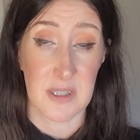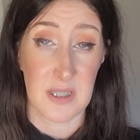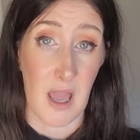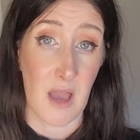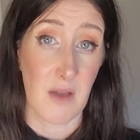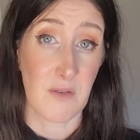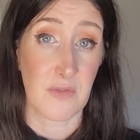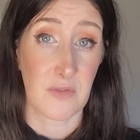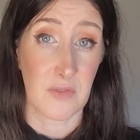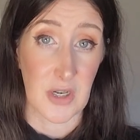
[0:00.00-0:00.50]

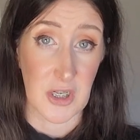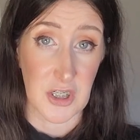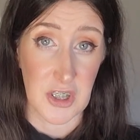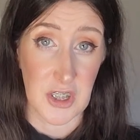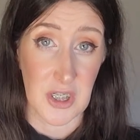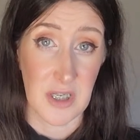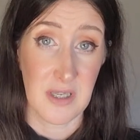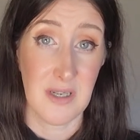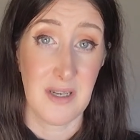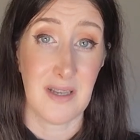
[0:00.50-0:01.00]
that
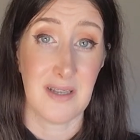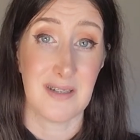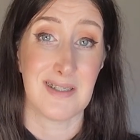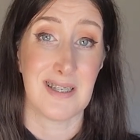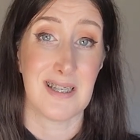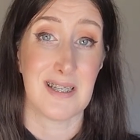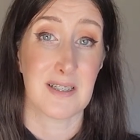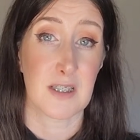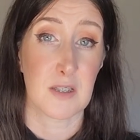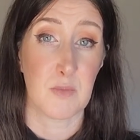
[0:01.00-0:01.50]
friction and
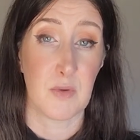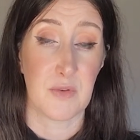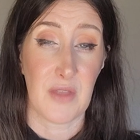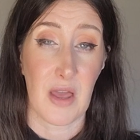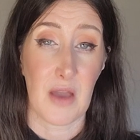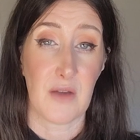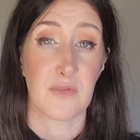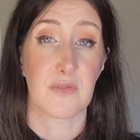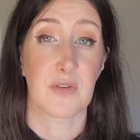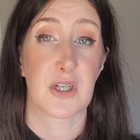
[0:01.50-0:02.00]
take some of
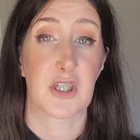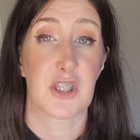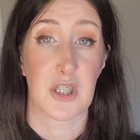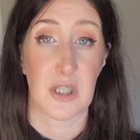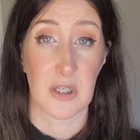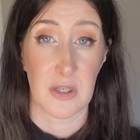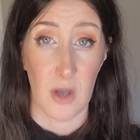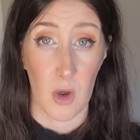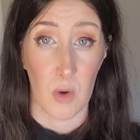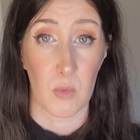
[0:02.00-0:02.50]
that
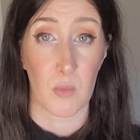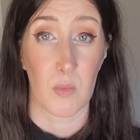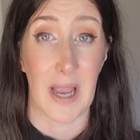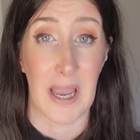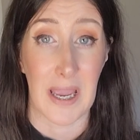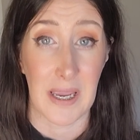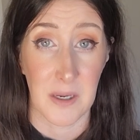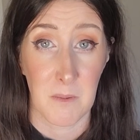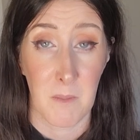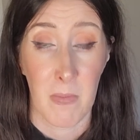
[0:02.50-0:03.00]
friction
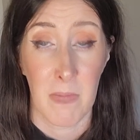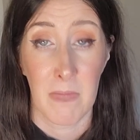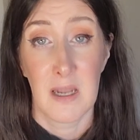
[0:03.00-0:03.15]
away.